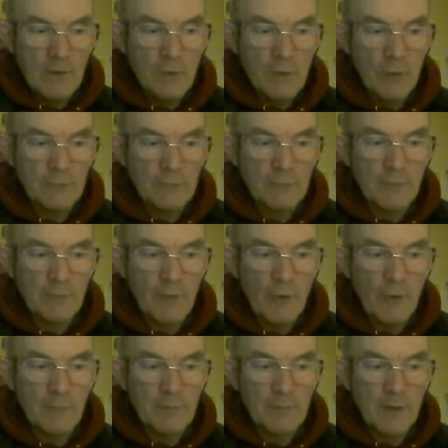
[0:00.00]
not
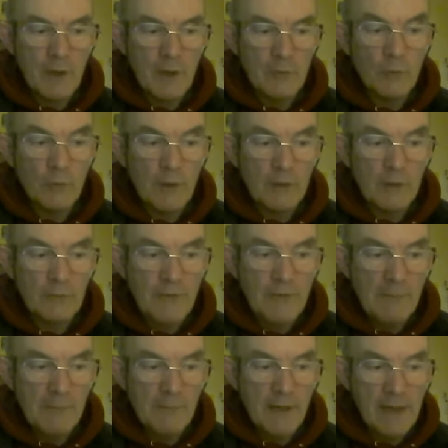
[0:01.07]
from a royal
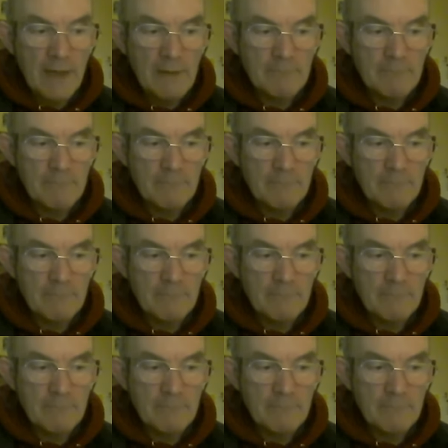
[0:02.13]
family,